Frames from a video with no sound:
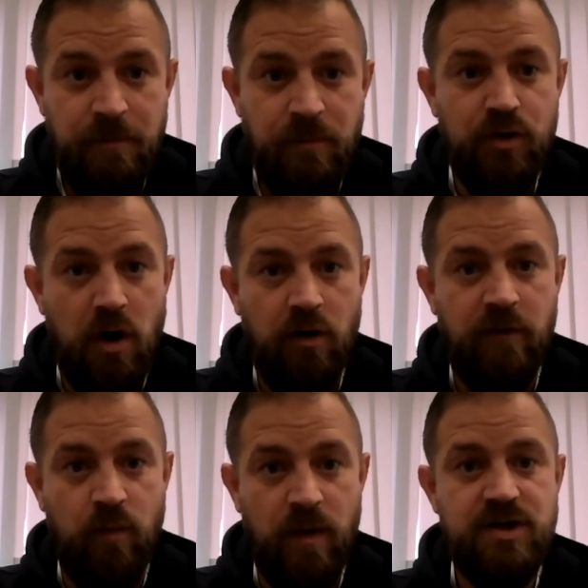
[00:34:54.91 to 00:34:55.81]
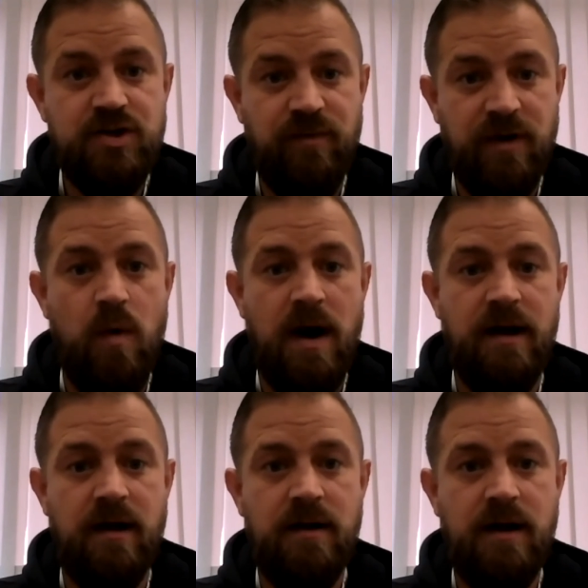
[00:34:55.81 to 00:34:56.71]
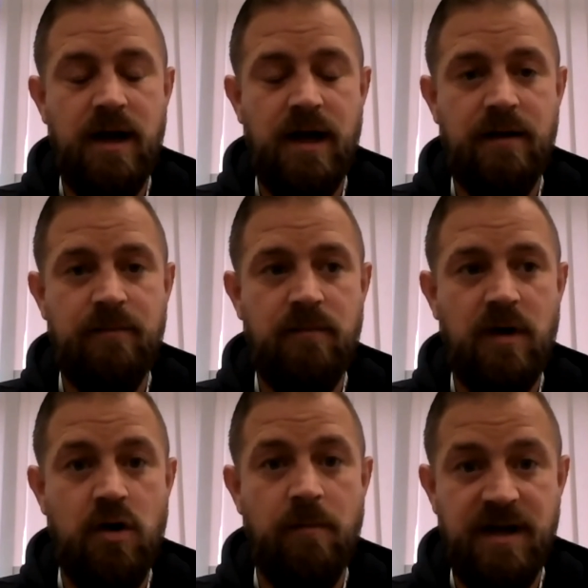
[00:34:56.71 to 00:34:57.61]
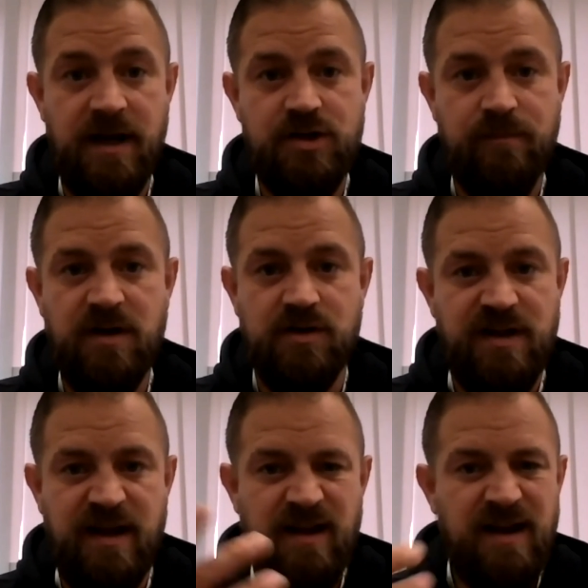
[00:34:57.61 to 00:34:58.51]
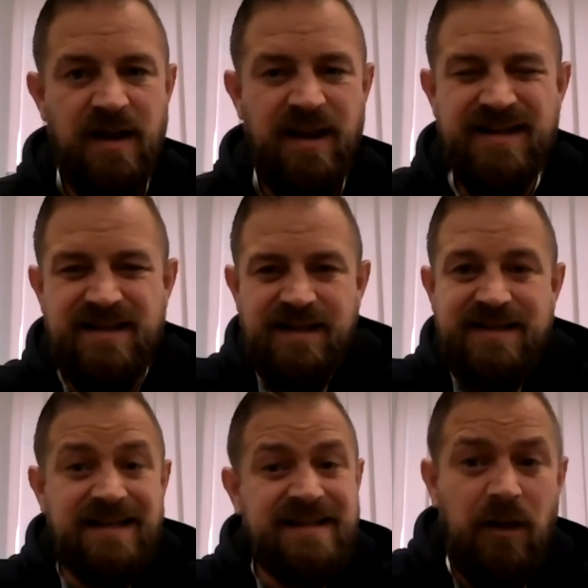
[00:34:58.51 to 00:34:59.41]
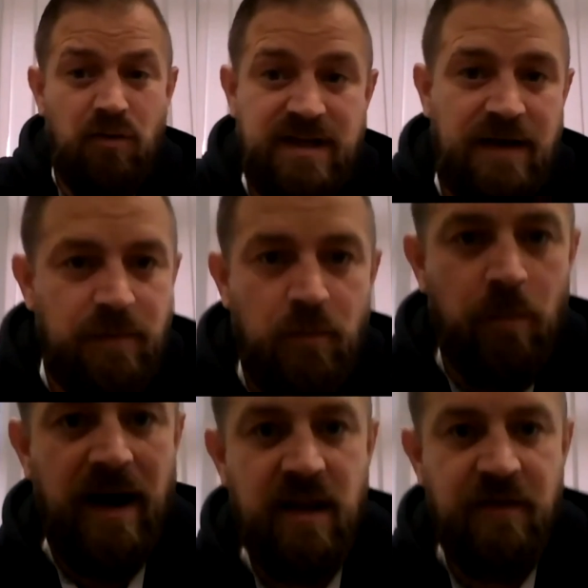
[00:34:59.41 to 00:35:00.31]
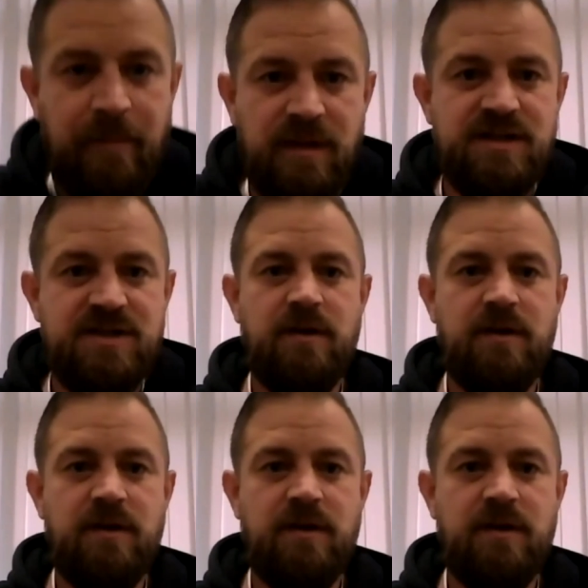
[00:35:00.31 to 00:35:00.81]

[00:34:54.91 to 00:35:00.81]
but none of which require accommodation because they tend to get looked after more by the families.